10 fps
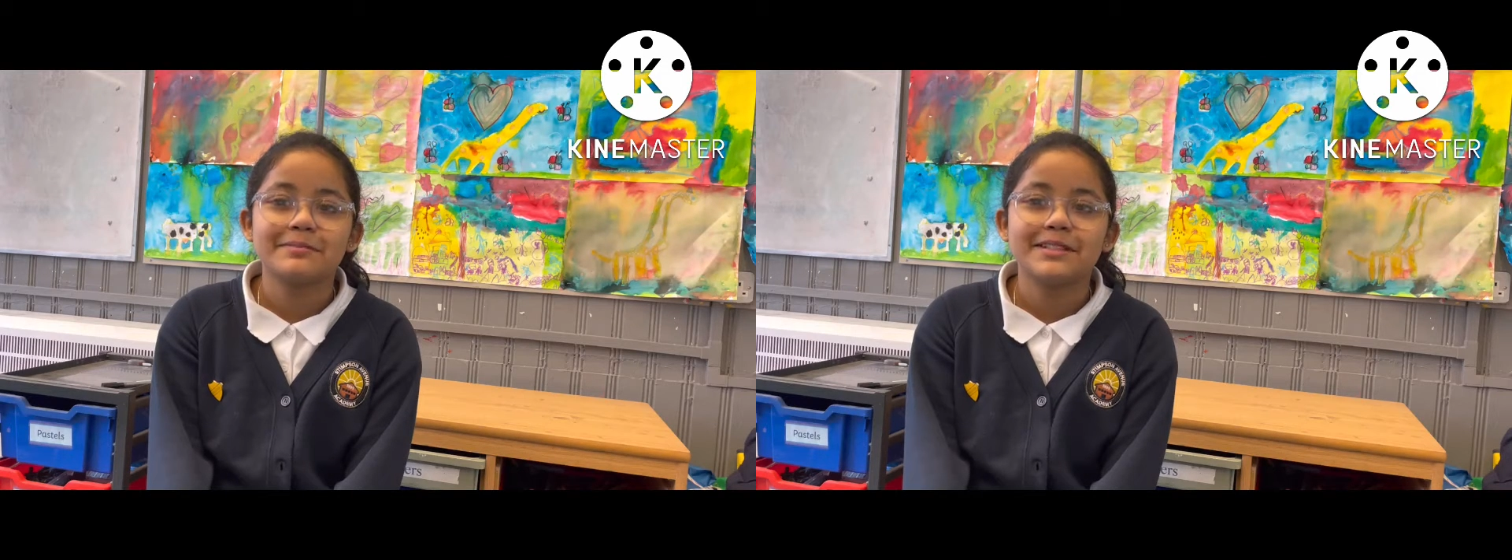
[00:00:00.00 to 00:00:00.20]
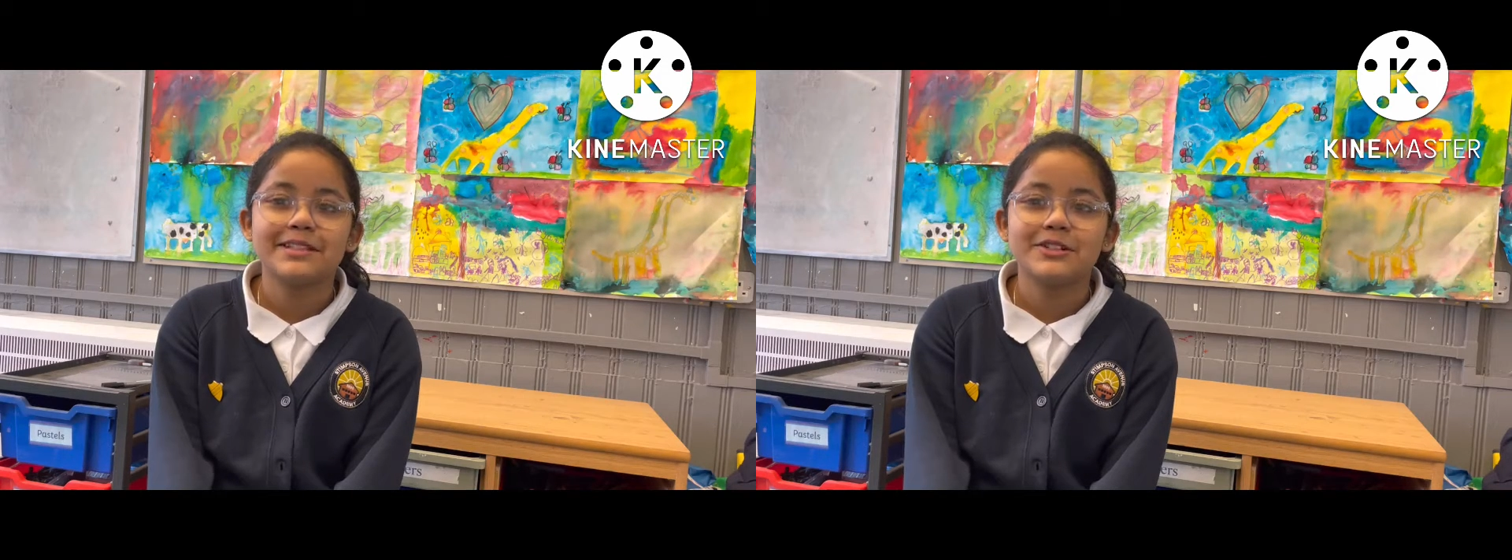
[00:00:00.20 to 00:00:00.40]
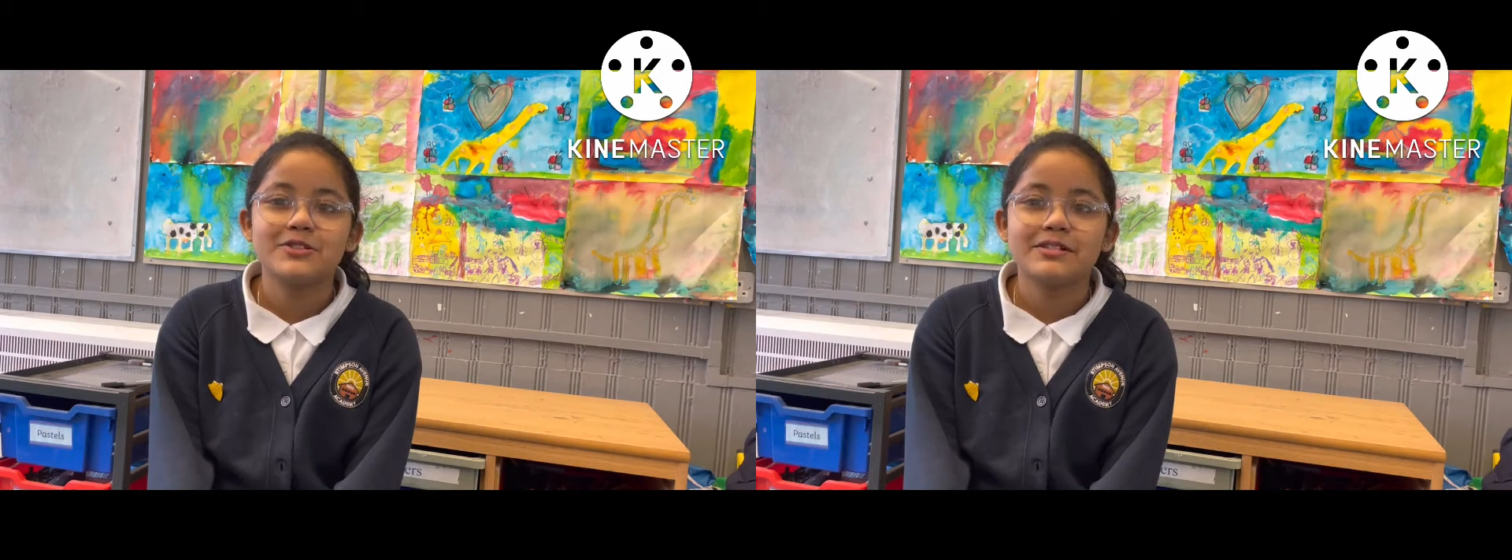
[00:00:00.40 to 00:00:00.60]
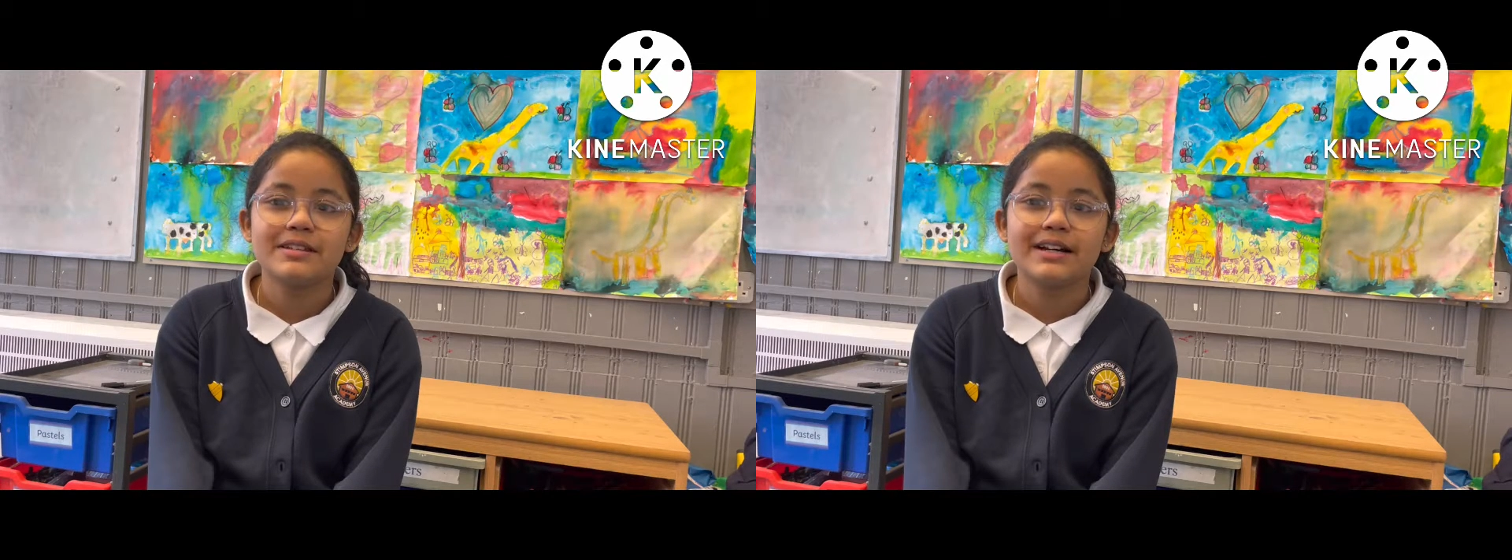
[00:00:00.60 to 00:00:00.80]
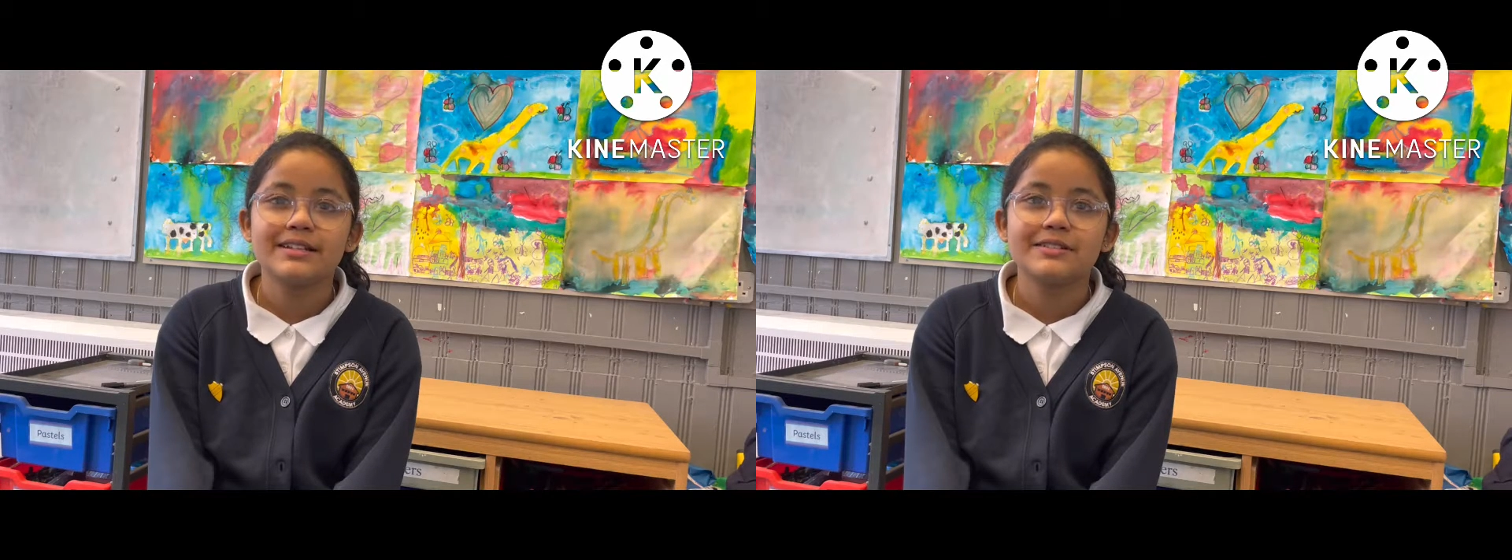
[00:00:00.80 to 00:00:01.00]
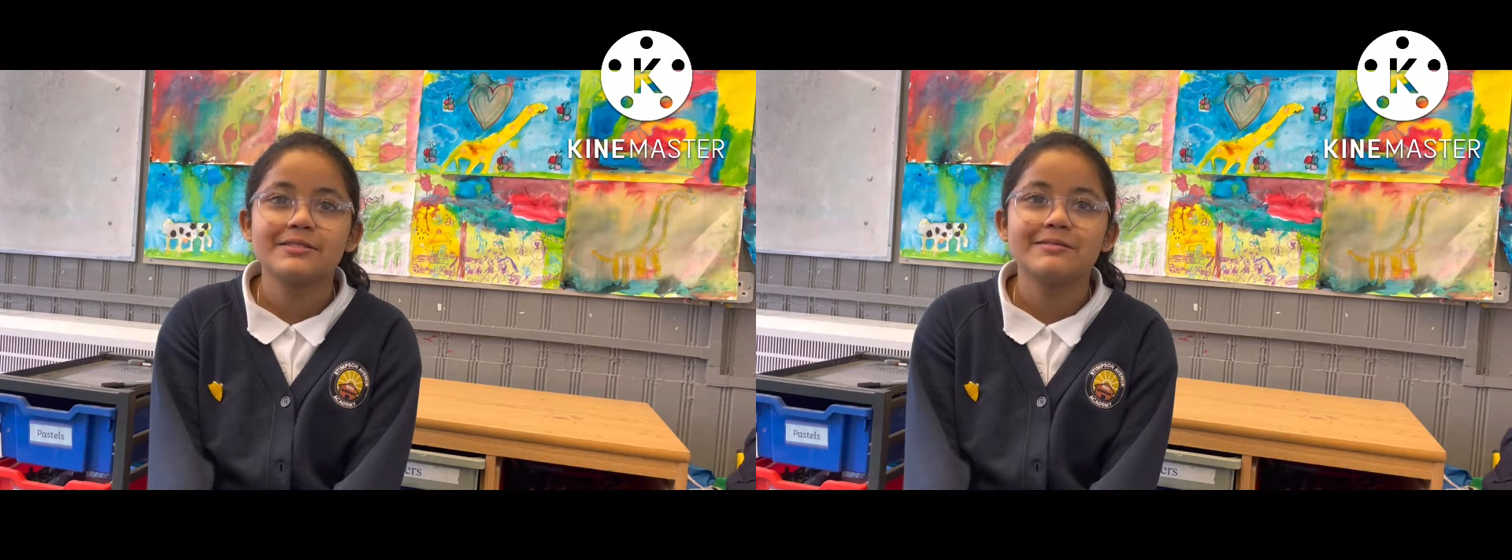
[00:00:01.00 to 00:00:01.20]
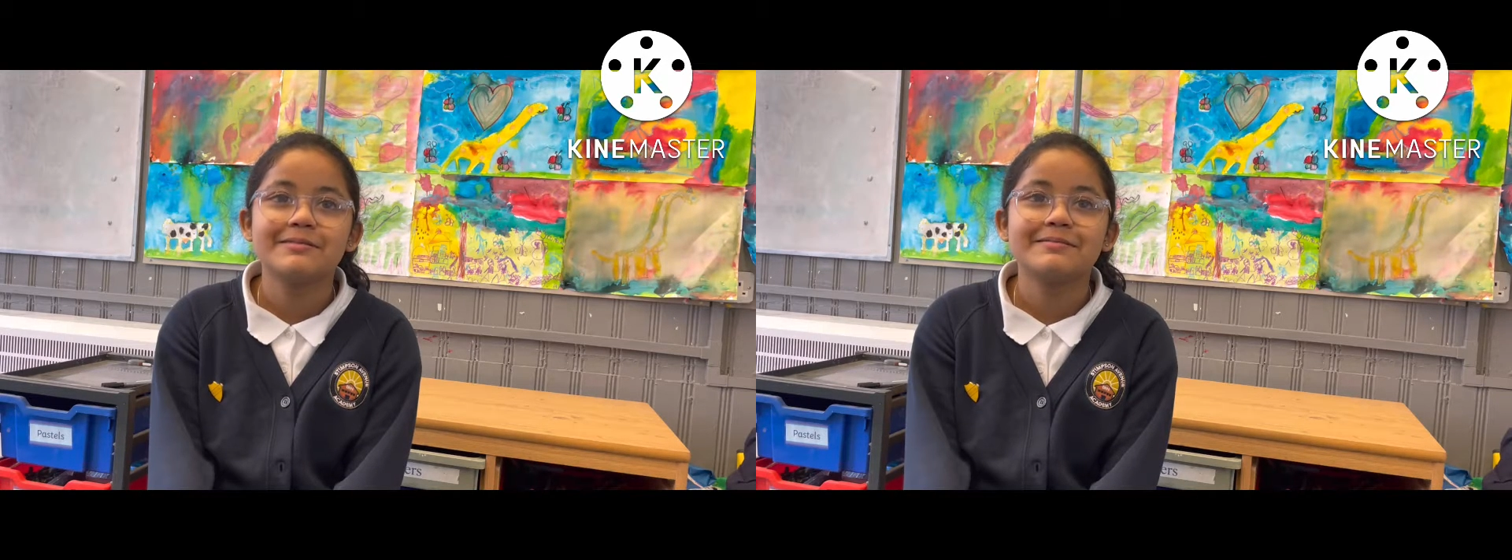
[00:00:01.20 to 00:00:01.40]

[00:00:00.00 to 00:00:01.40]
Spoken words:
huge dinosaur.